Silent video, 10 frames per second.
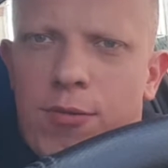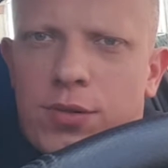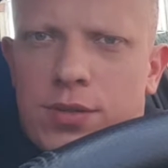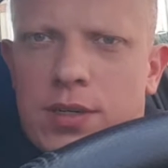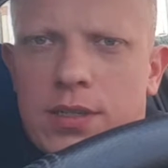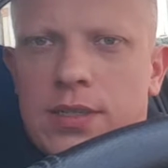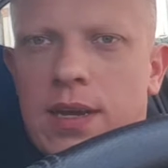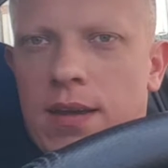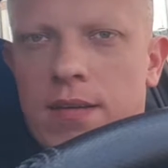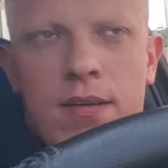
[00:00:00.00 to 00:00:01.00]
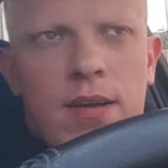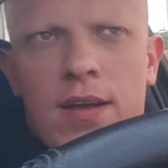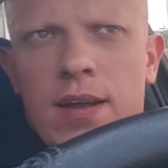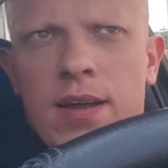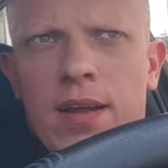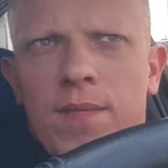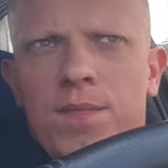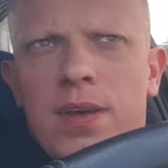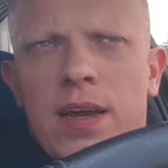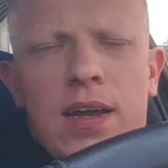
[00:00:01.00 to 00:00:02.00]
workers. Yeah,
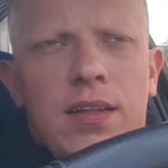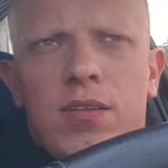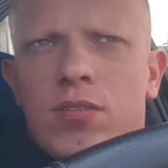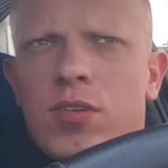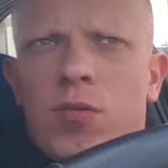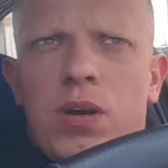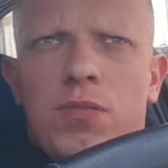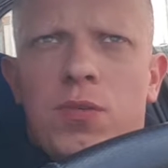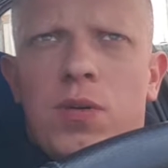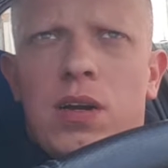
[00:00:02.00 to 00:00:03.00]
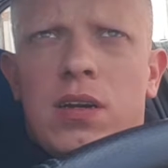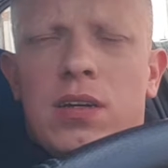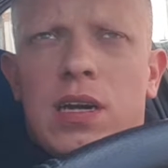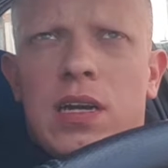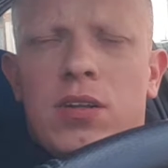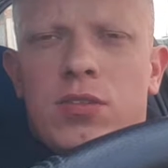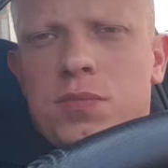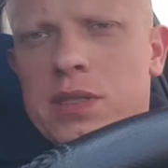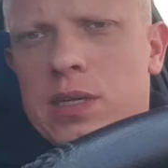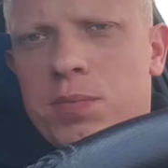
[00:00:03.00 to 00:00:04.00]
they don't go everywhere. They
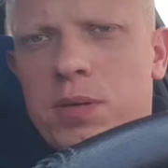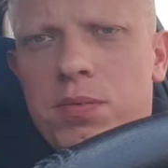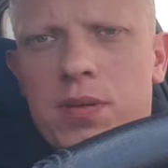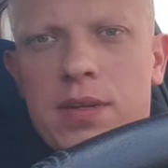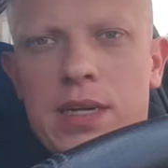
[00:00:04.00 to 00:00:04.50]
don't meet the people.